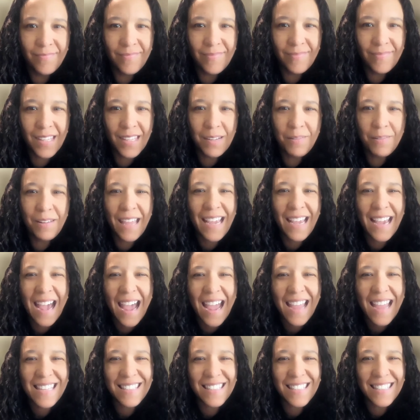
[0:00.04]
Hey
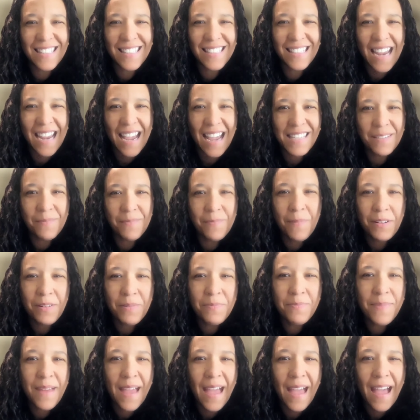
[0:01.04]
guys, it's Jess and
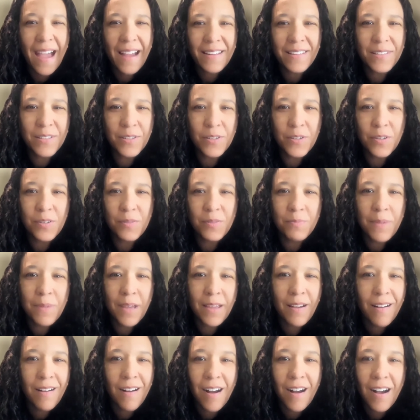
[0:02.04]
welcome back to
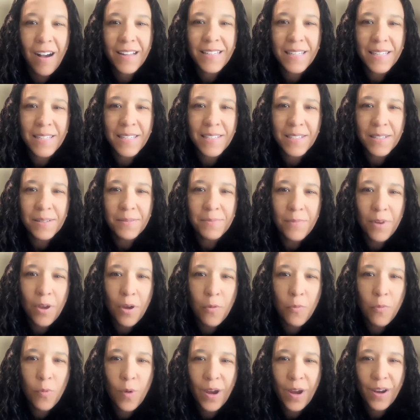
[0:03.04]
my Autism
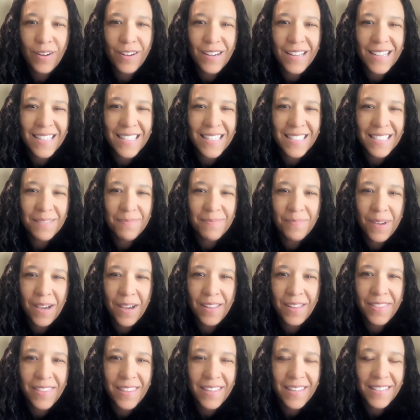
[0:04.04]
Awareness
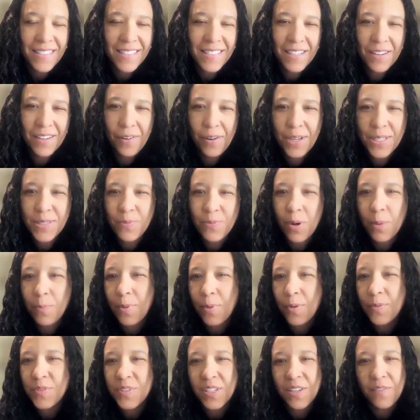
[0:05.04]
Month series where I'm
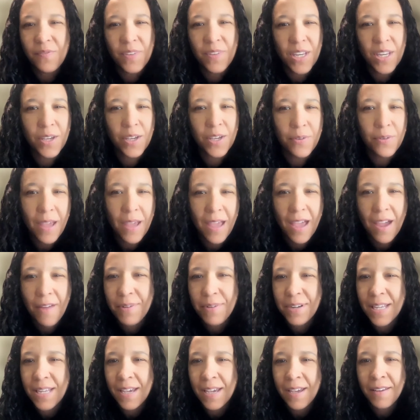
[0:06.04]
posting a video
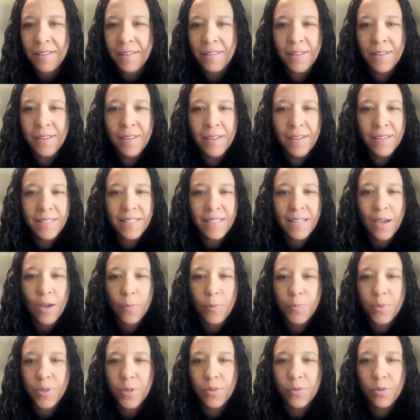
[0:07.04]
every day to
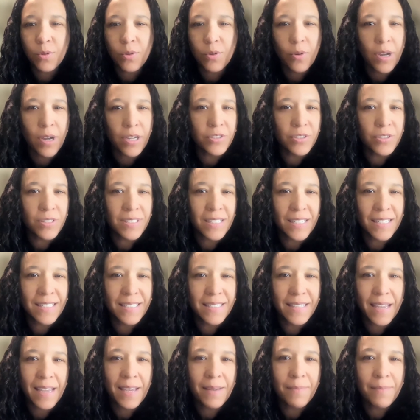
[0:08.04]
help you crush this
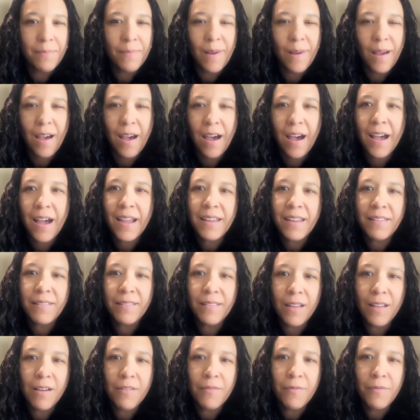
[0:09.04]
exam. I
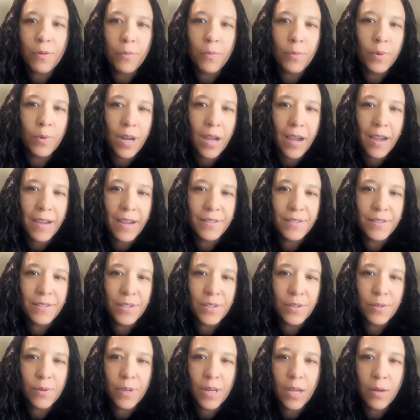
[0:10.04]
love what I
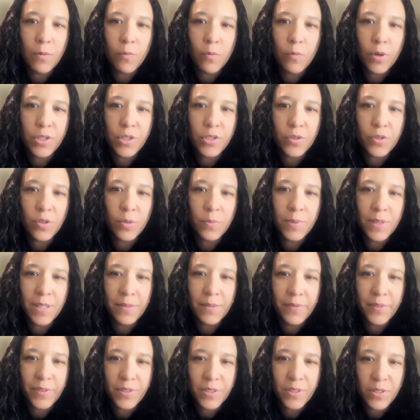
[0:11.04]
do and I want you to be
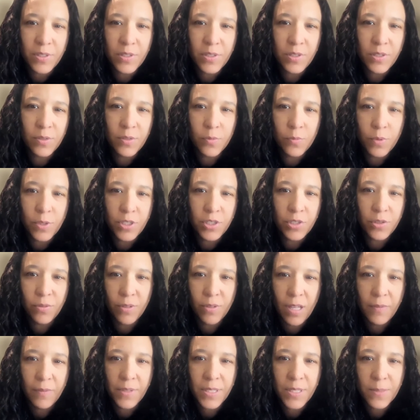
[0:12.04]
able to do what you
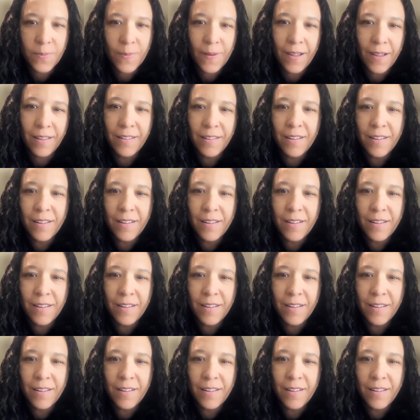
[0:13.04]
love as well.